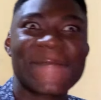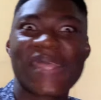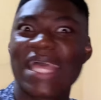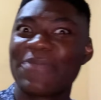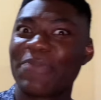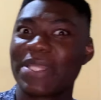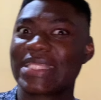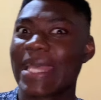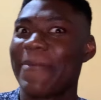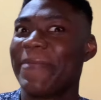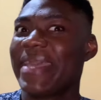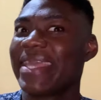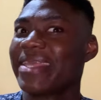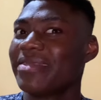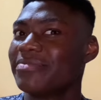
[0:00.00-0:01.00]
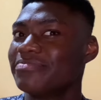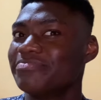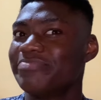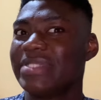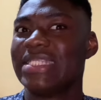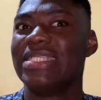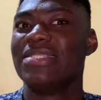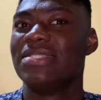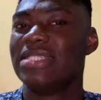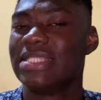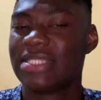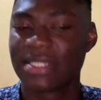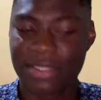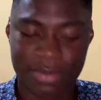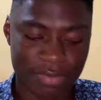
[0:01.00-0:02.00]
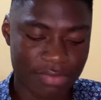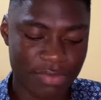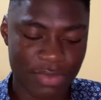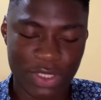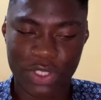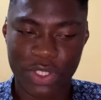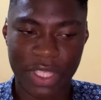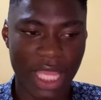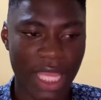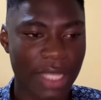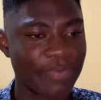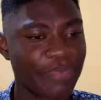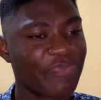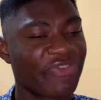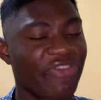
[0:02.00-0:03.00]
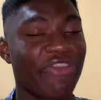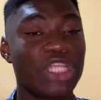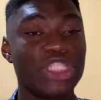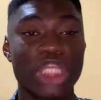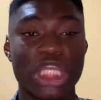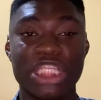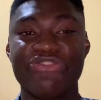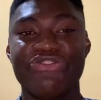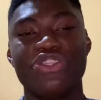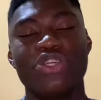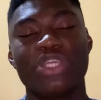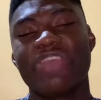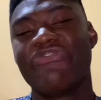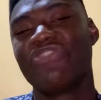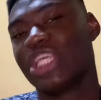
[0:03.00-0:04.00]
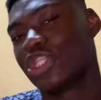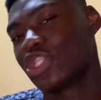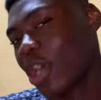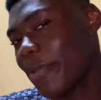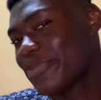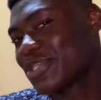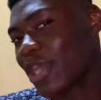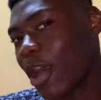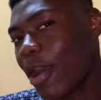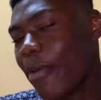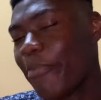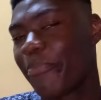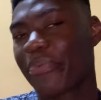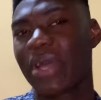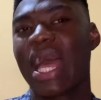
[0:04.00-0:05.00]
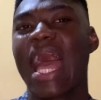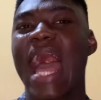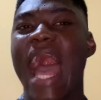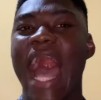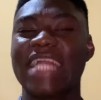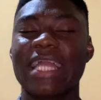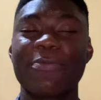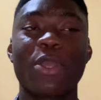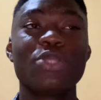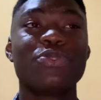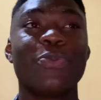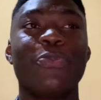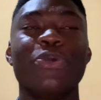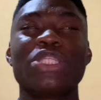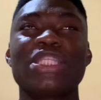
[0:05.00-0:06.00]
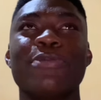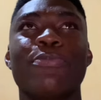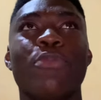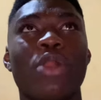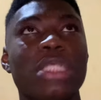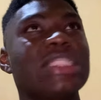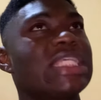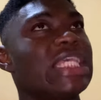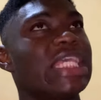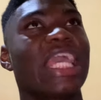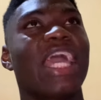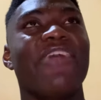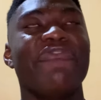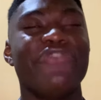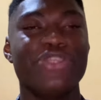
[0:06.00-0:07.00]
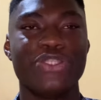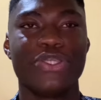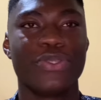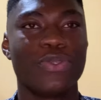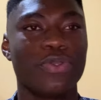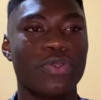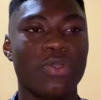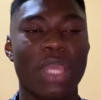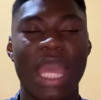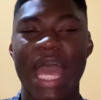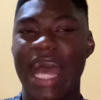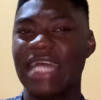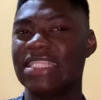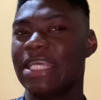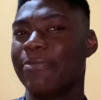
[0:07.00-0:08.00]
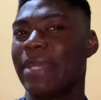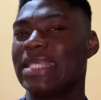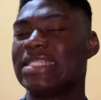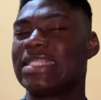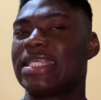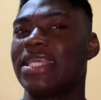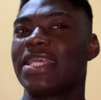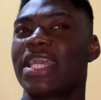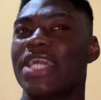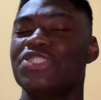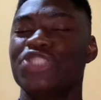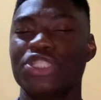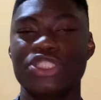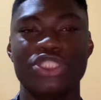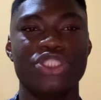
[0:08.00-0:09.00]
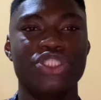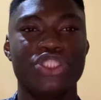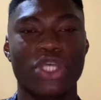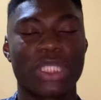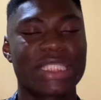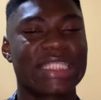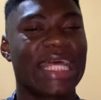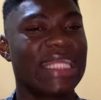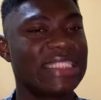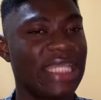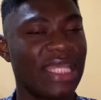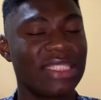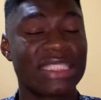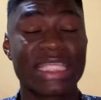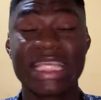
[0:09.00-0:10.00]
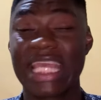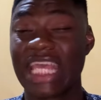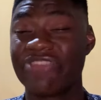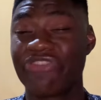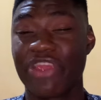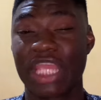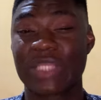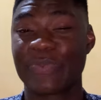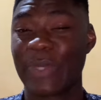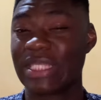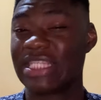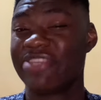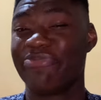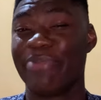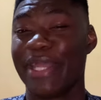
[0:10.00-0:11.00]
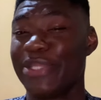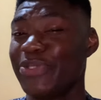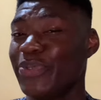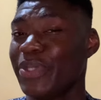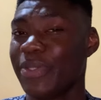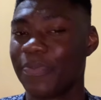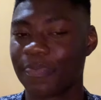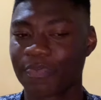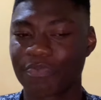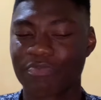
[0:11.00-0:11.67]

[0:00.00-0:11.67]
That point I'm begging, please. So yeah, if you enjoyed this video, give it a thumbs up. And I'm going to be posting more skincare video, and then my skincare journey just started. Skincare is very expensive, by the way.